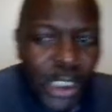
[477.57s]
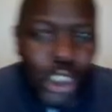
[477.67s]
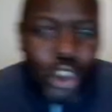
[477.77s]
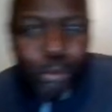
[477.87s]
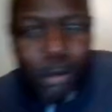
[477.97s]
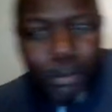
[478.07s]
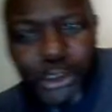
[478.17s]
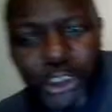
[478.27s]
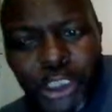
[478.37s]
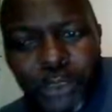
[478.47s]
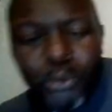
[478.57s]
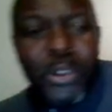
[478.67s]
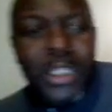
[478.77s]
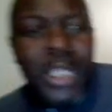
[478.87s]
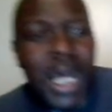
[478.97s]
Superposition,
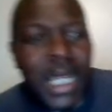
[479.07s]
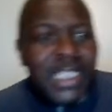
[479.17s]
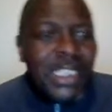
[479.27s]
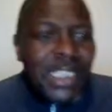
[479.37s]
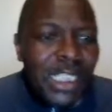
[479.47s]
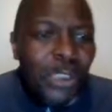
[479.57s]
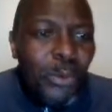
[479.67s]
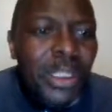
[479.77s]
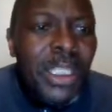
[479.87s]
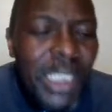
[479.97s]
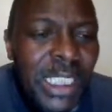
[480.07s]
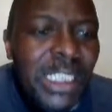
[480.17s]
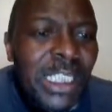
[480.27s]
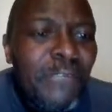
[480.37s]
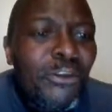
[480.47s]
with us dealing with each
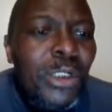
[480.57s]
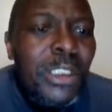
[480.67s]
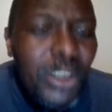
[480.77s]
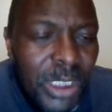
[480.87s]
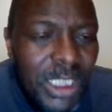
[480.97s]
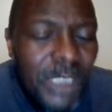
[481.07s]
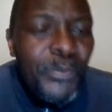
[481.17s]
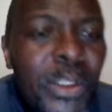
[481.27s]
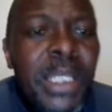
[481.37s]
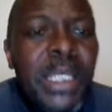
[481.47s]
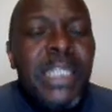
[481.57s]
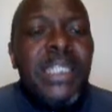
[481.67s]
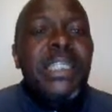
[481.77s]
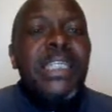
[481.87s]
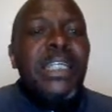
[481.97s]
individual source and
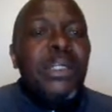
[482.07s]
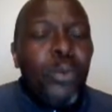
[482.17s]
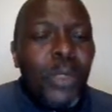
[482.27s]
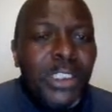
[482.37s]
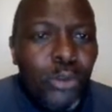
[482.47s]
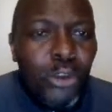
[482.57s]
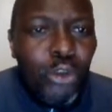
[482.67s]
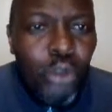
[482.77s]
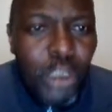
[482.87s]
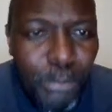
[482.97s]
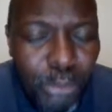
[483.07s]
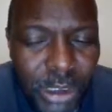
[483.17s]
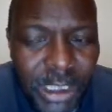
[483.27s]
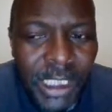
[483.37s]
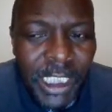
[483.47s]
seeing what is going to contribute
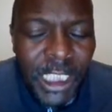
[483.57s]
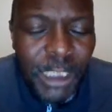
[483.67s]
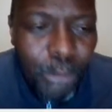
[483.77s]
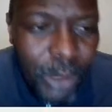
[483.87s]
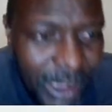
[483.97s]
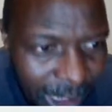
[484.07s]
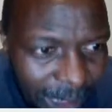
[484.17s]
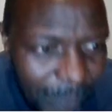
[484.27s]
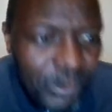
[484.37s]
at point A.